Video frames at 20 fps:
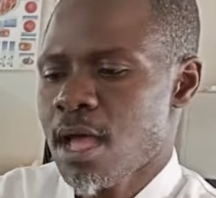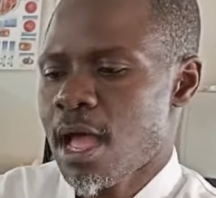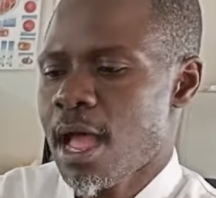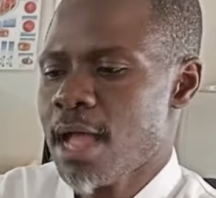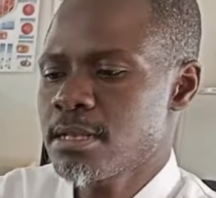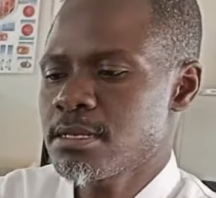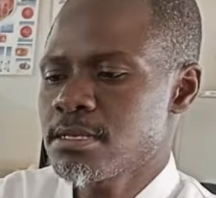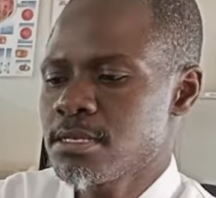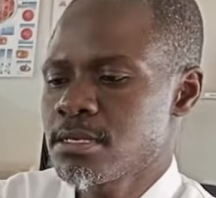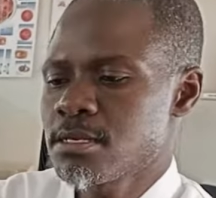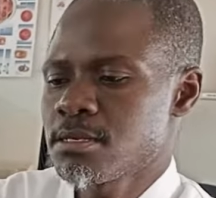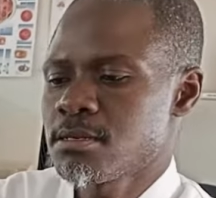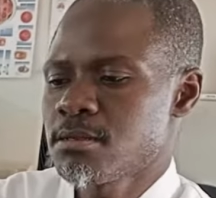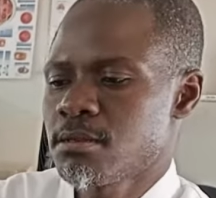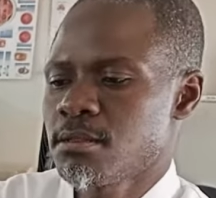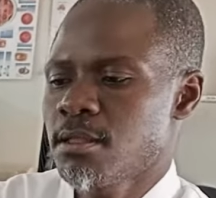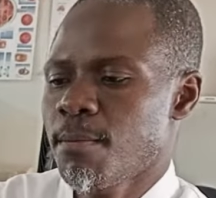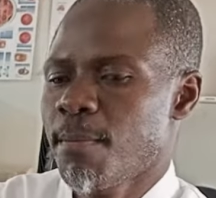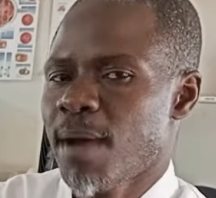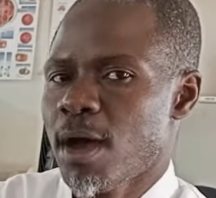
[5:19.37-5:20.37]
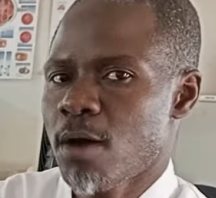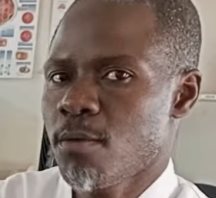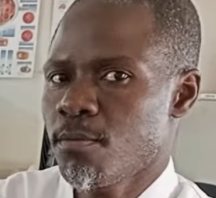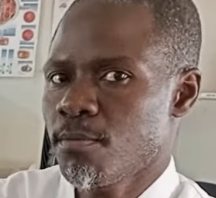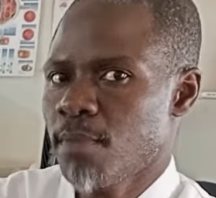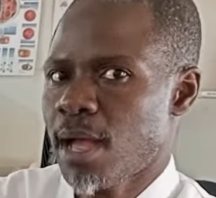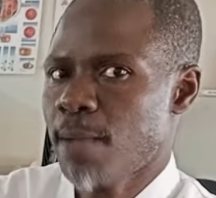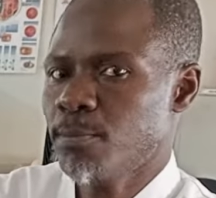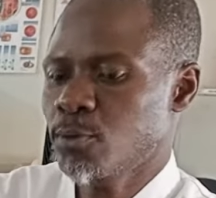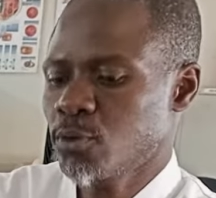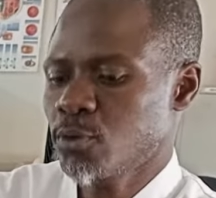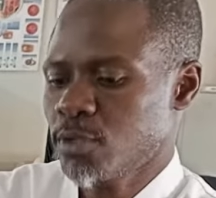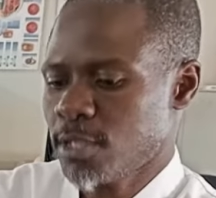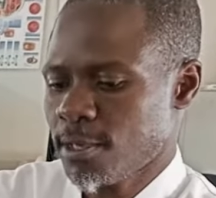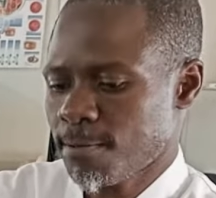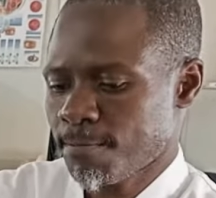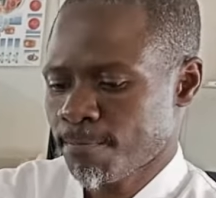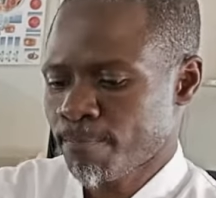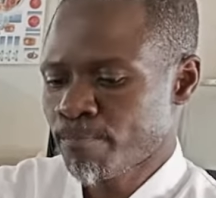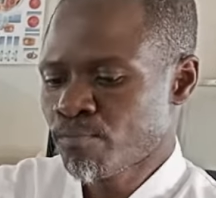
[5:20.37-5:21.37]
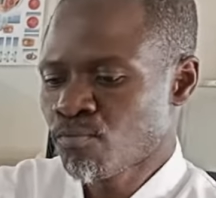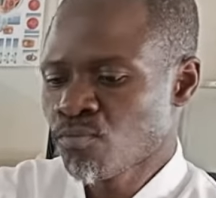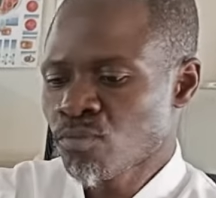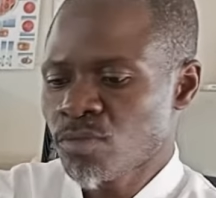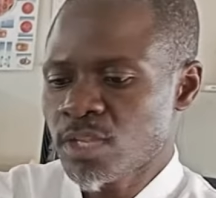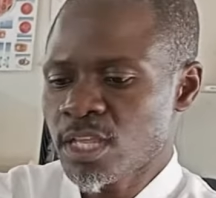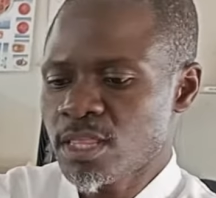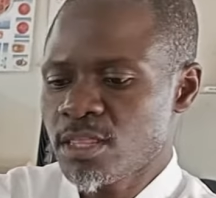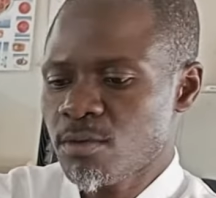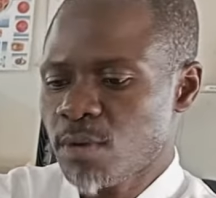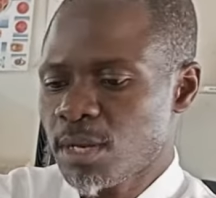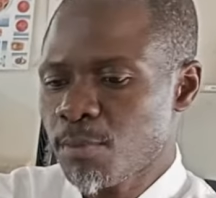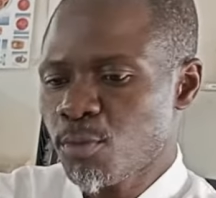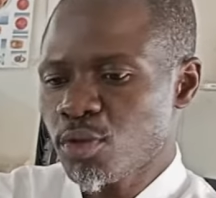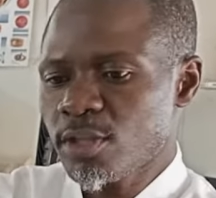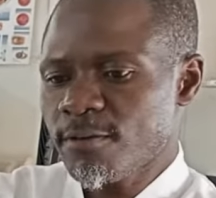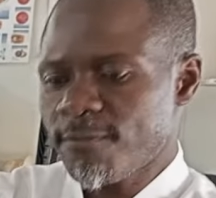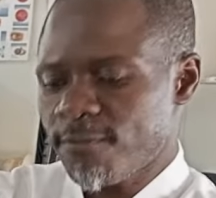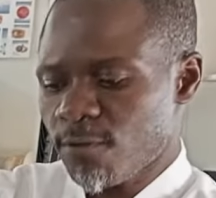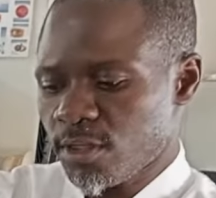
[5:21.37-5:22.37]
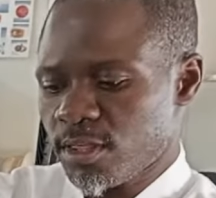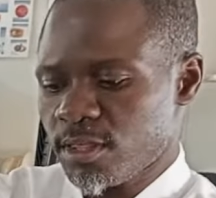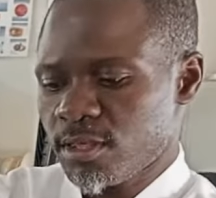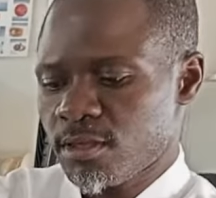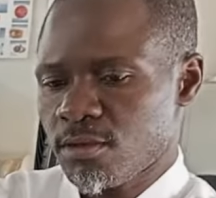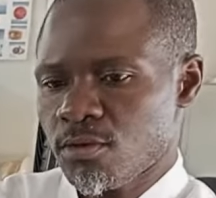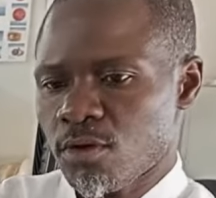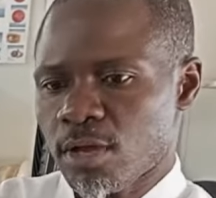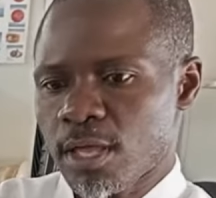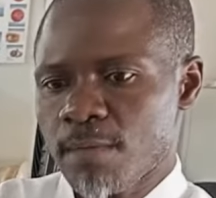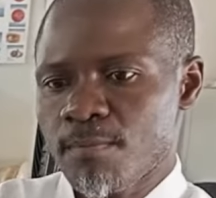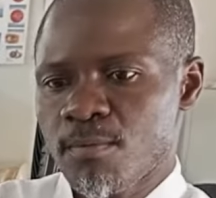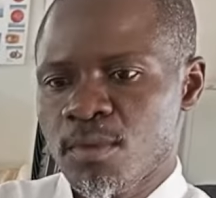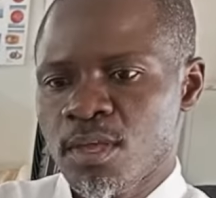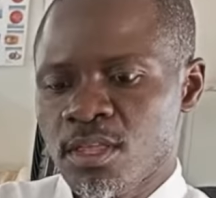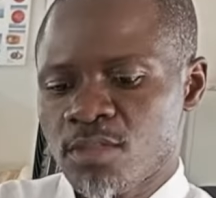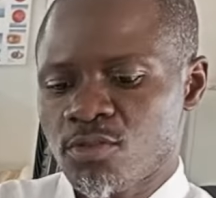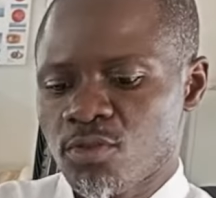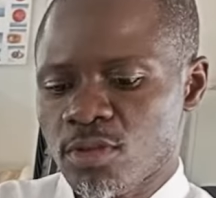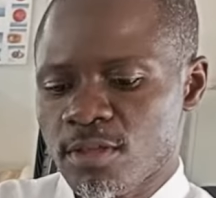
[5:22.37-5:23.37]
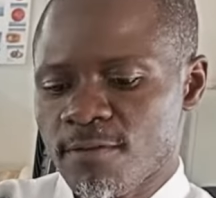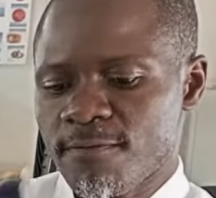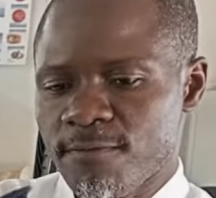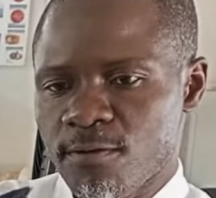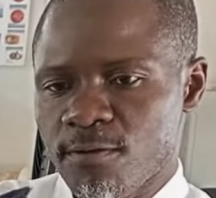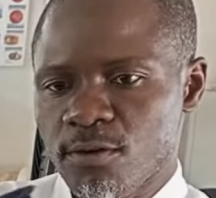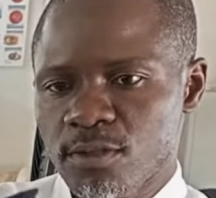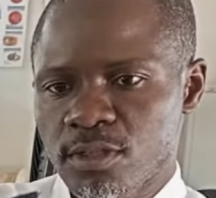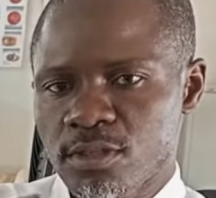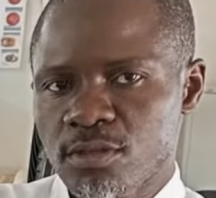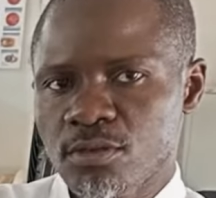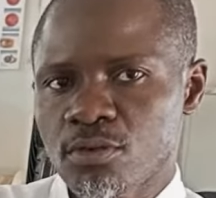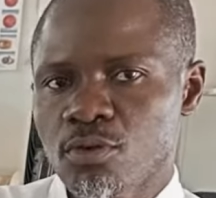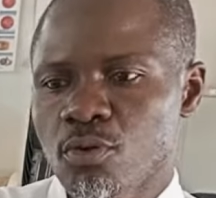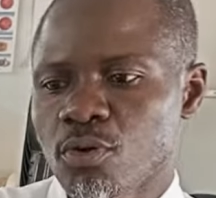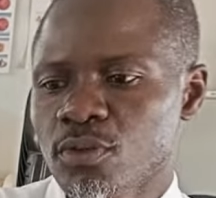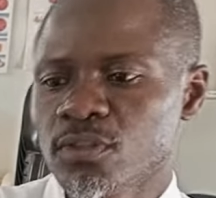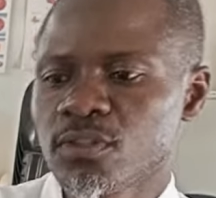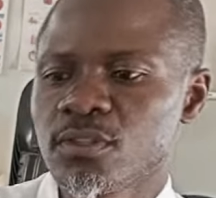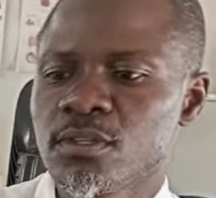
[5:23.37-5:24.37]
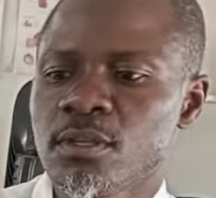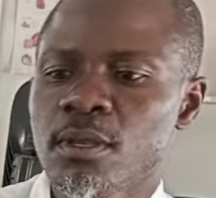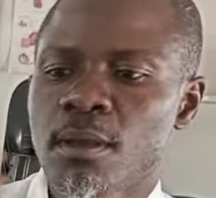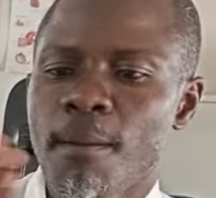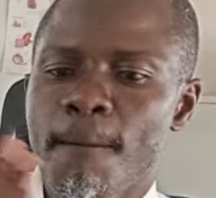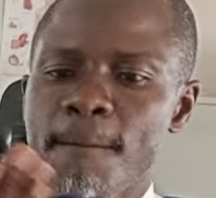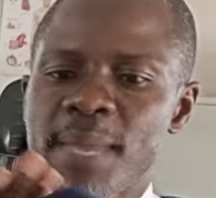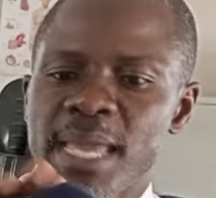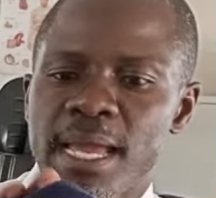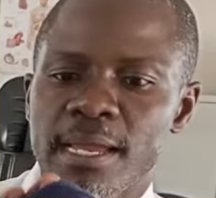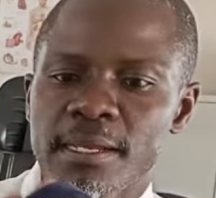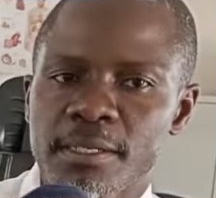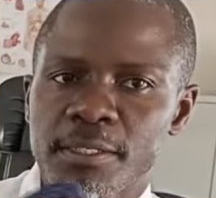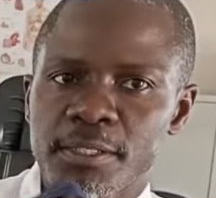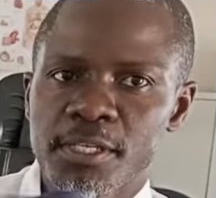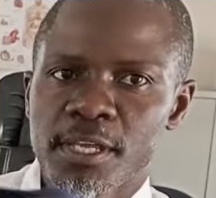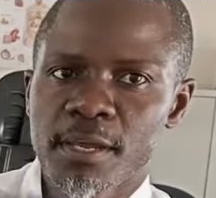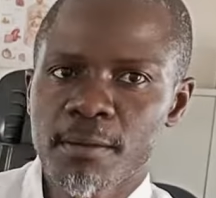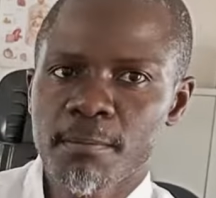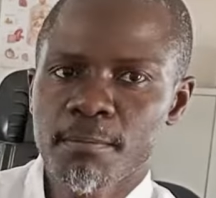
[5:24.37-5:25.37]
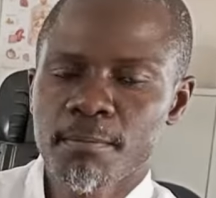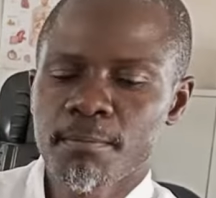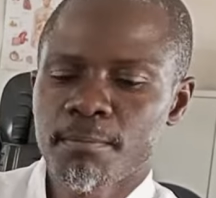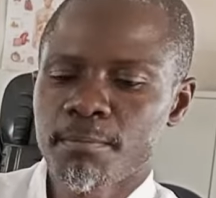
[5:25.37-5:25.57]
and the palm up to there. Then what about the fourth? Okay, so the fourth goes behind here,